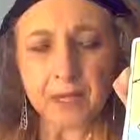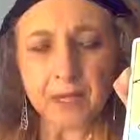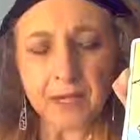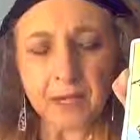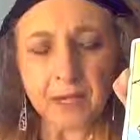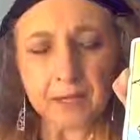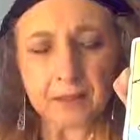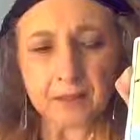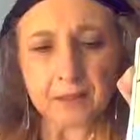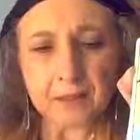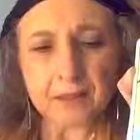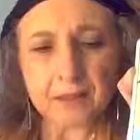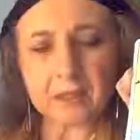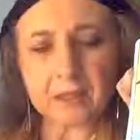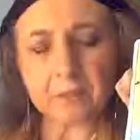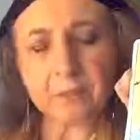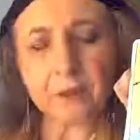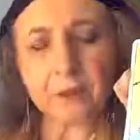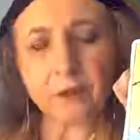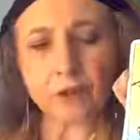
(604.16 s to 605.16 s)
adds a
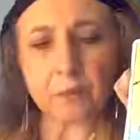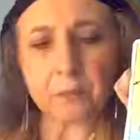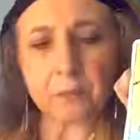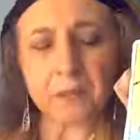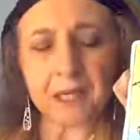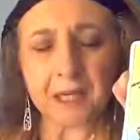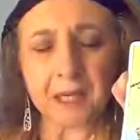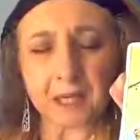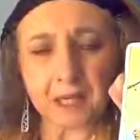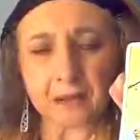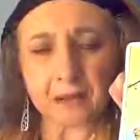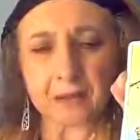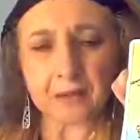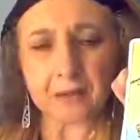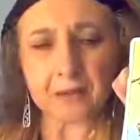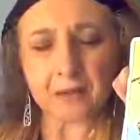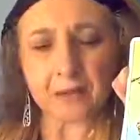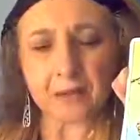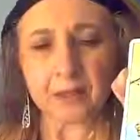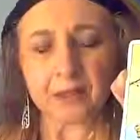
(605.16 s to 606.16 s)
special
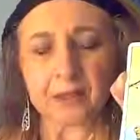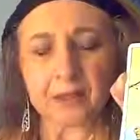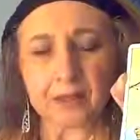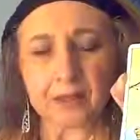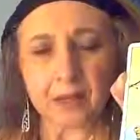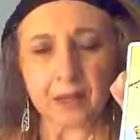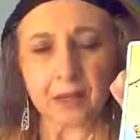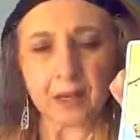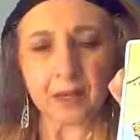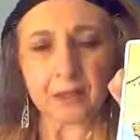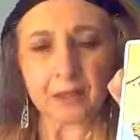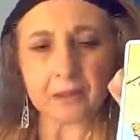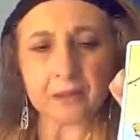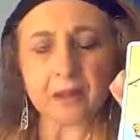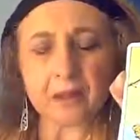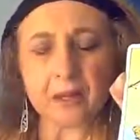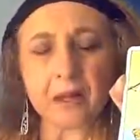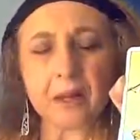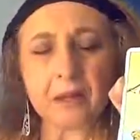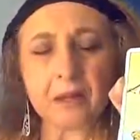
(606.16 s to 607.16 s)
piece that
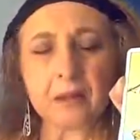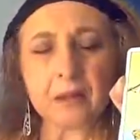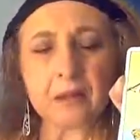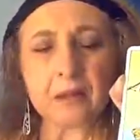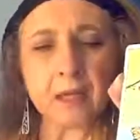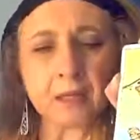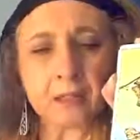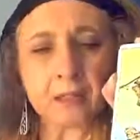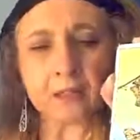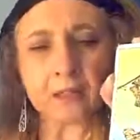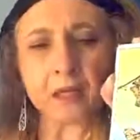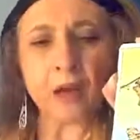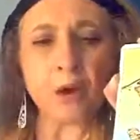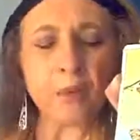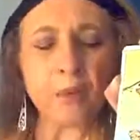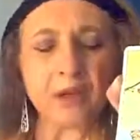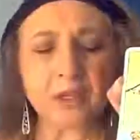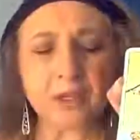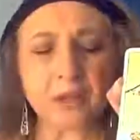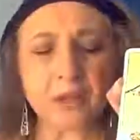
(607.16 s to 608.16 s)
says, let's go
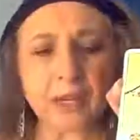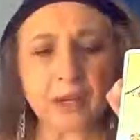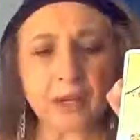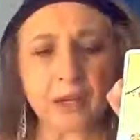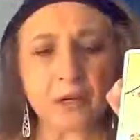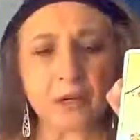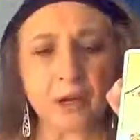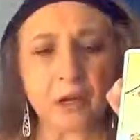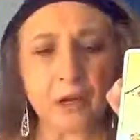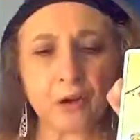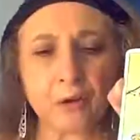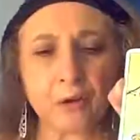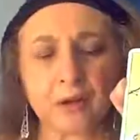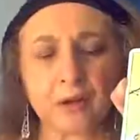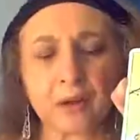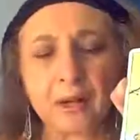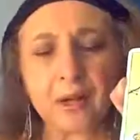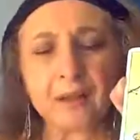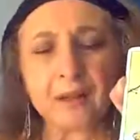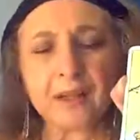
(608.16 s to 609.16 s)
into the unknown.
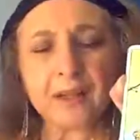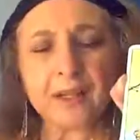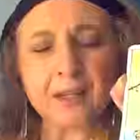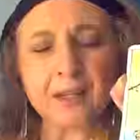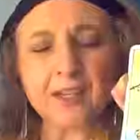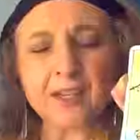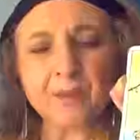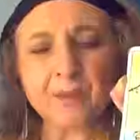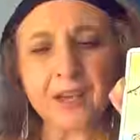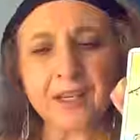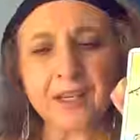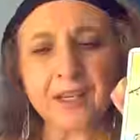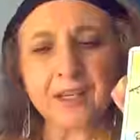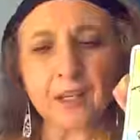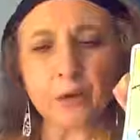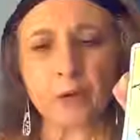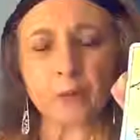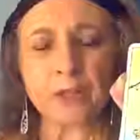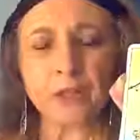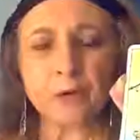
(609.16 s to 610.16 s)
Let's find
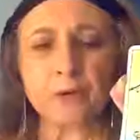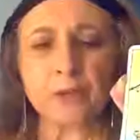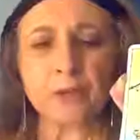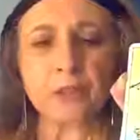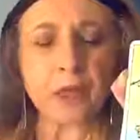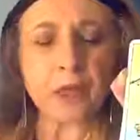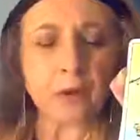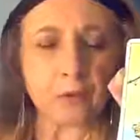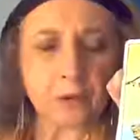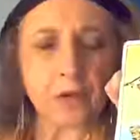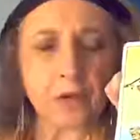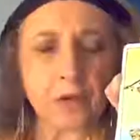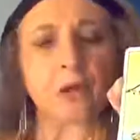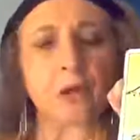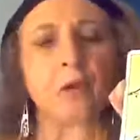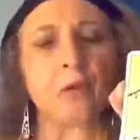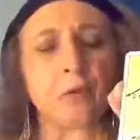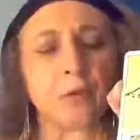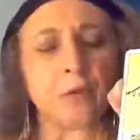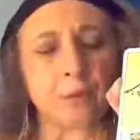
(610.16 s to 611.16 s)
out what you don't
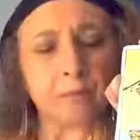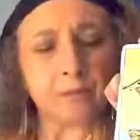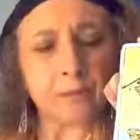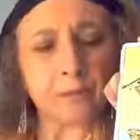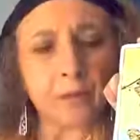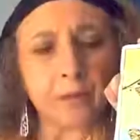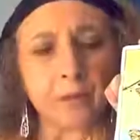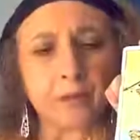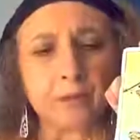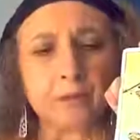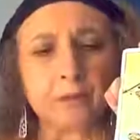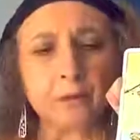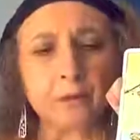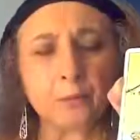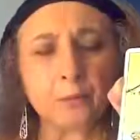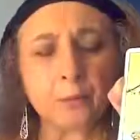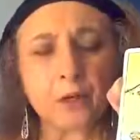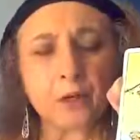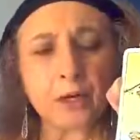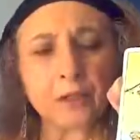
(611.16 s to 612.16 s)
know. So
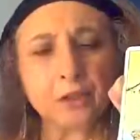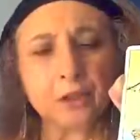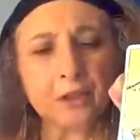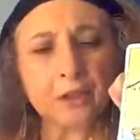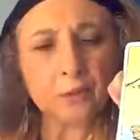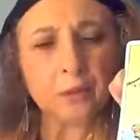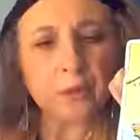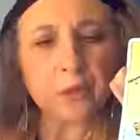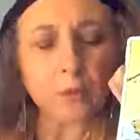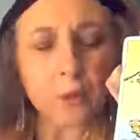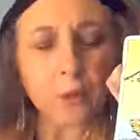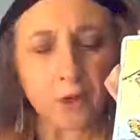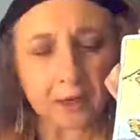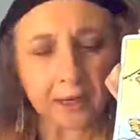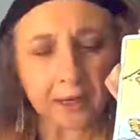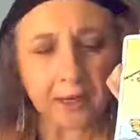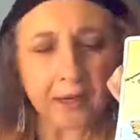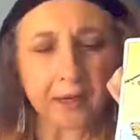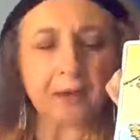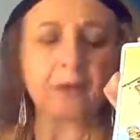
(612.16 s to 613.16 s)
we're not just
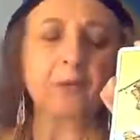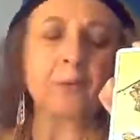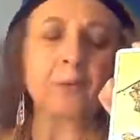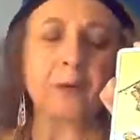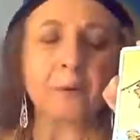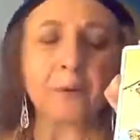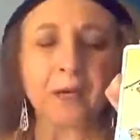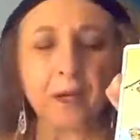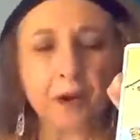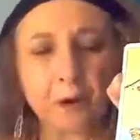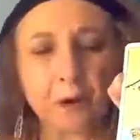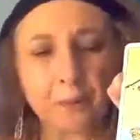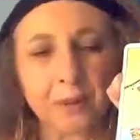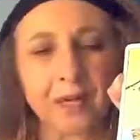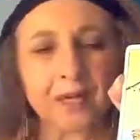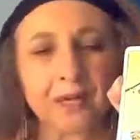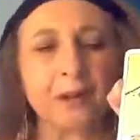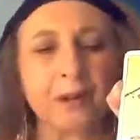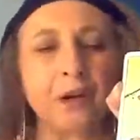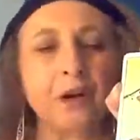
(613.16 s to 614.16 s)
reworking what we
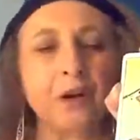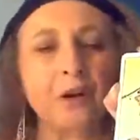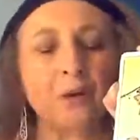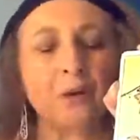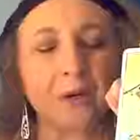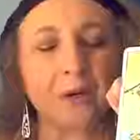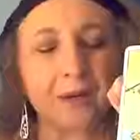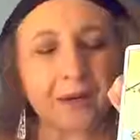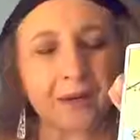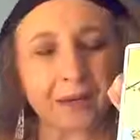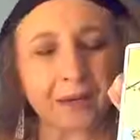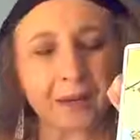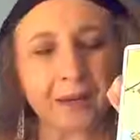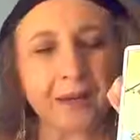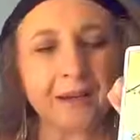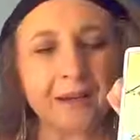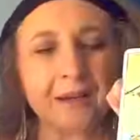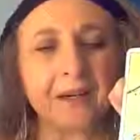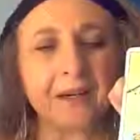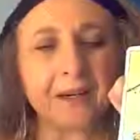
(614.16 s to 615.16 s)
already know
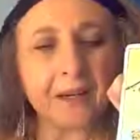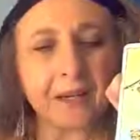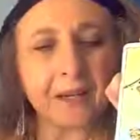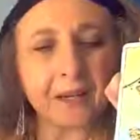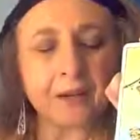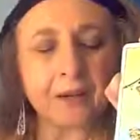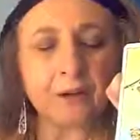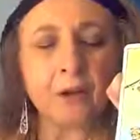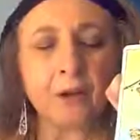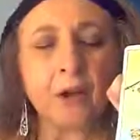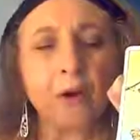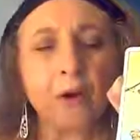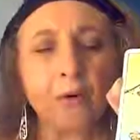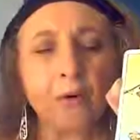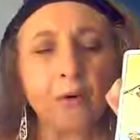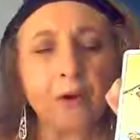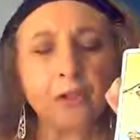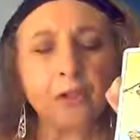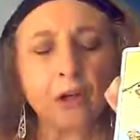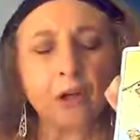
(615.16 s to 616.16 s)
again and again,
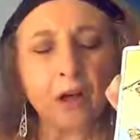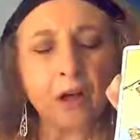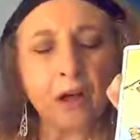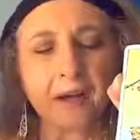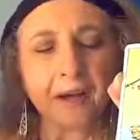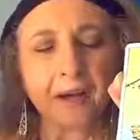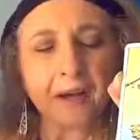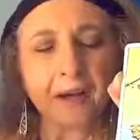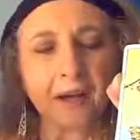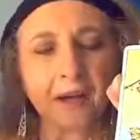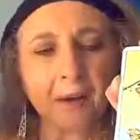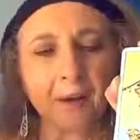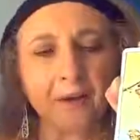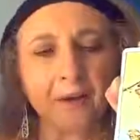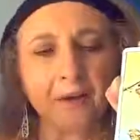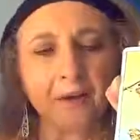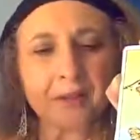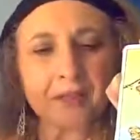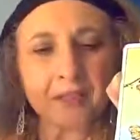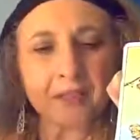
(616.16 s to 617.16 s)
or talking about
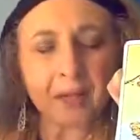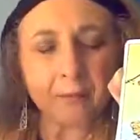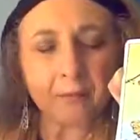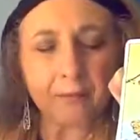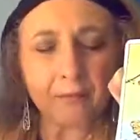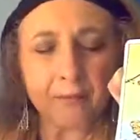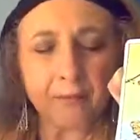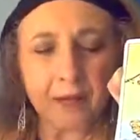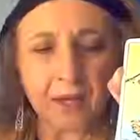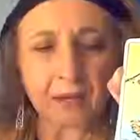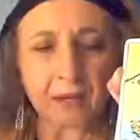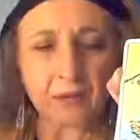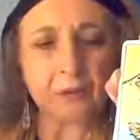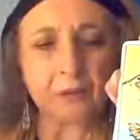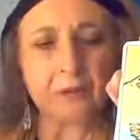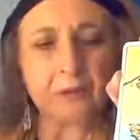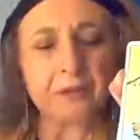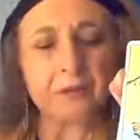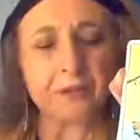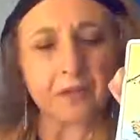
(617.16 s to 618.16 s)
the same event or
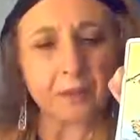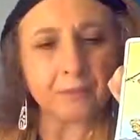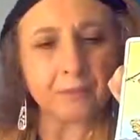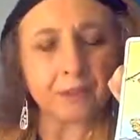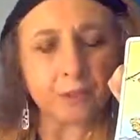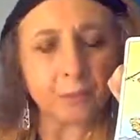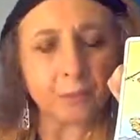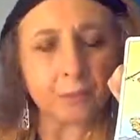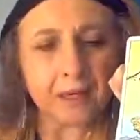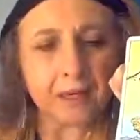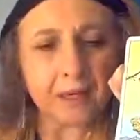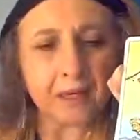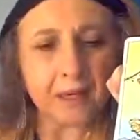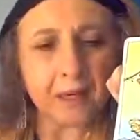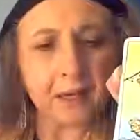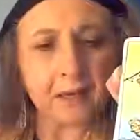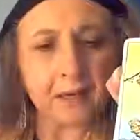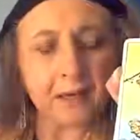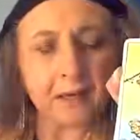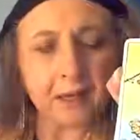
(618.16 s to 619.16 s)
the same story
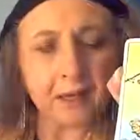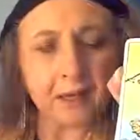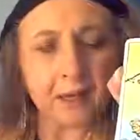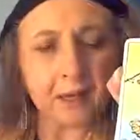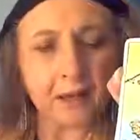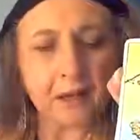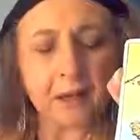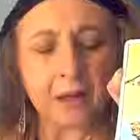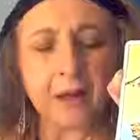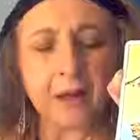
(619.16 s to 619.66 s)
again and again,